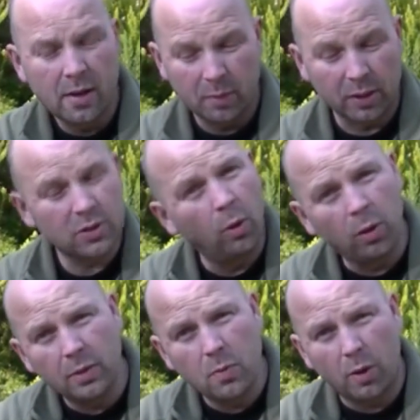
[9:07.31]
but it's all
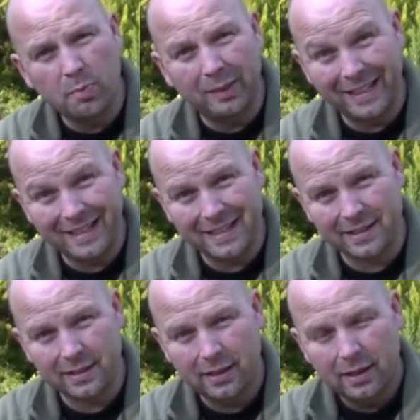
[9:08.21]
in one
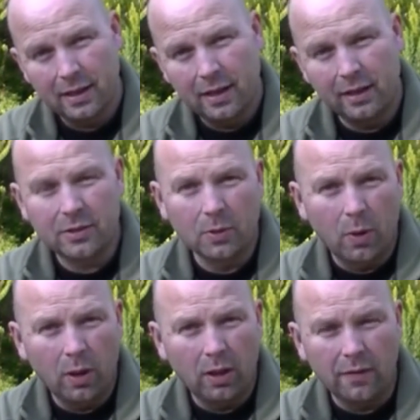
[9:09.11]
place and it's
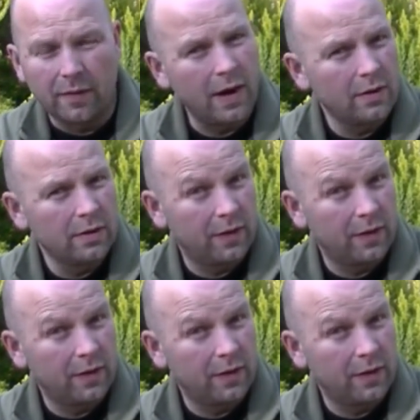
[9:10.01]
all very,